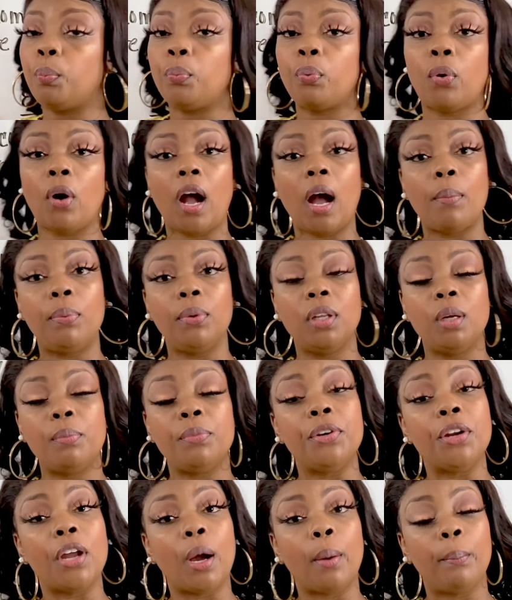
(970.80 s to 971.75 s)
problem
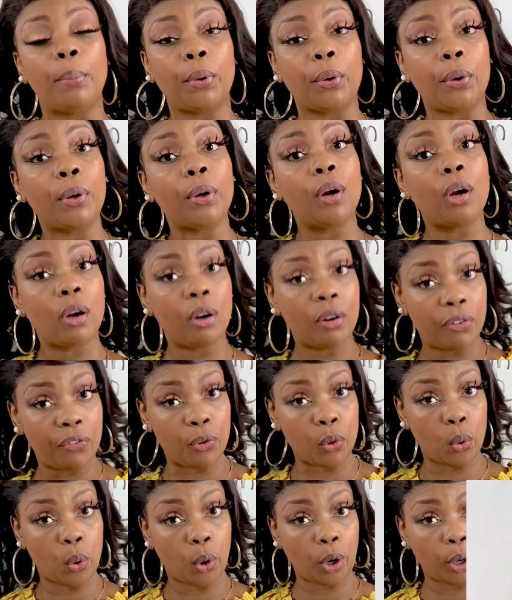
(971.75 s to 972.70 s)
number
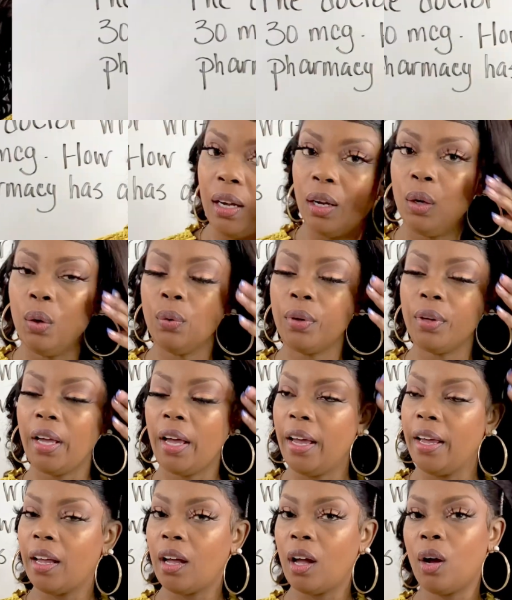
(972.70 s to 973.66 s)
4.
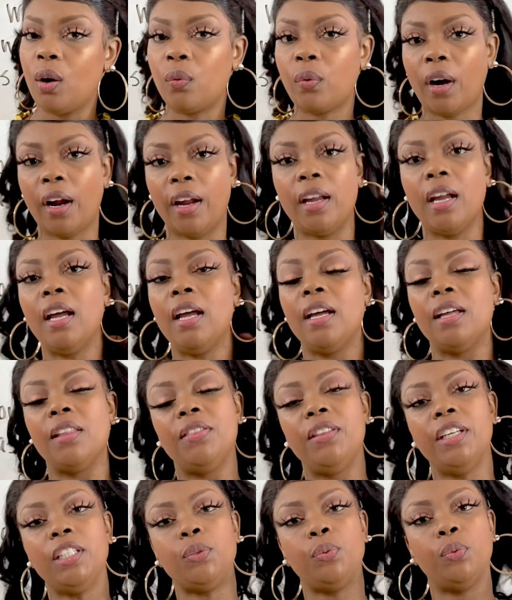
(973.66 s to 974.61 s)
Okay, all right.
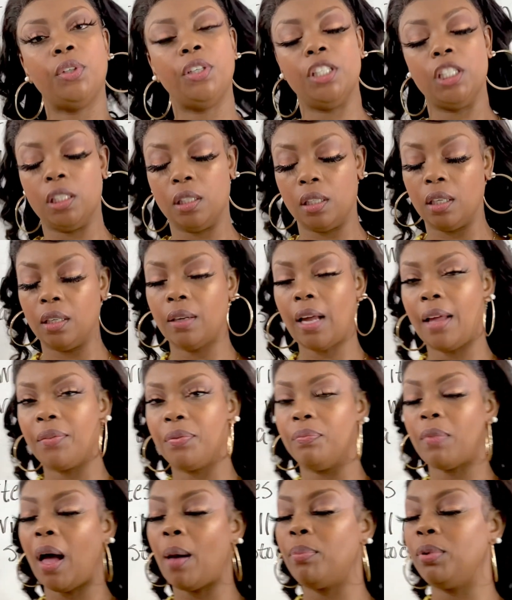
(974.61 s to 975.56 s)
This one is,
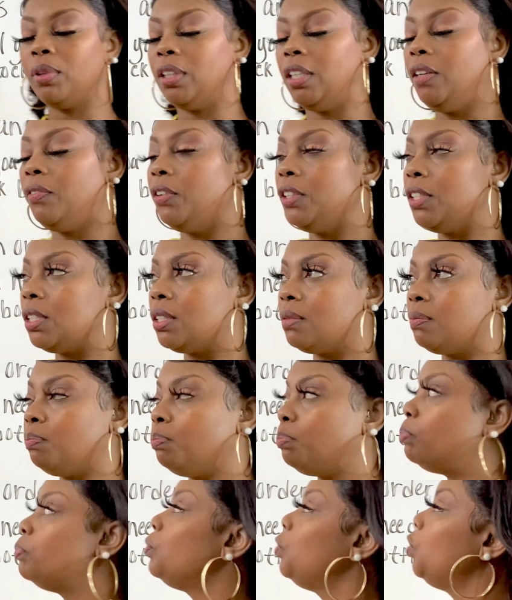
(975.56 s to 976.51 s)
I believe
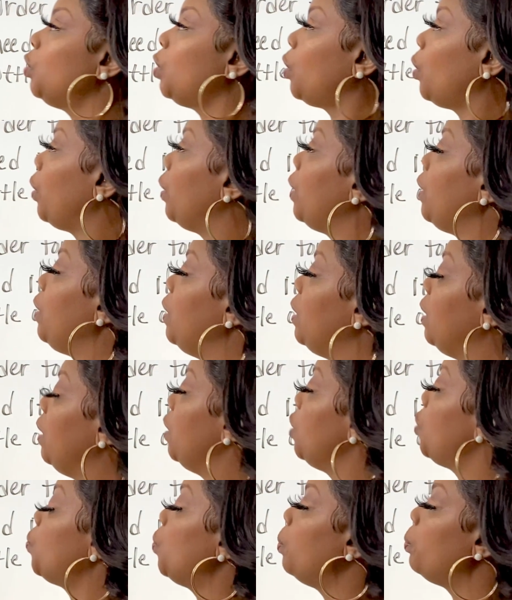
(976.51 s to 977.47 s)
you're going to get
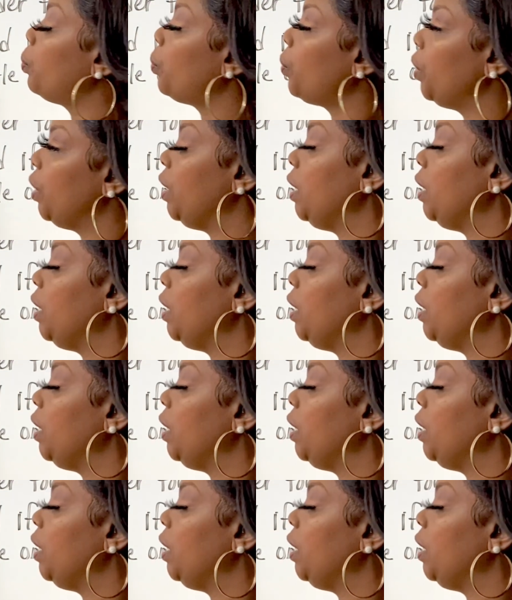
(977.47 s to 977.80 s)
this one pretty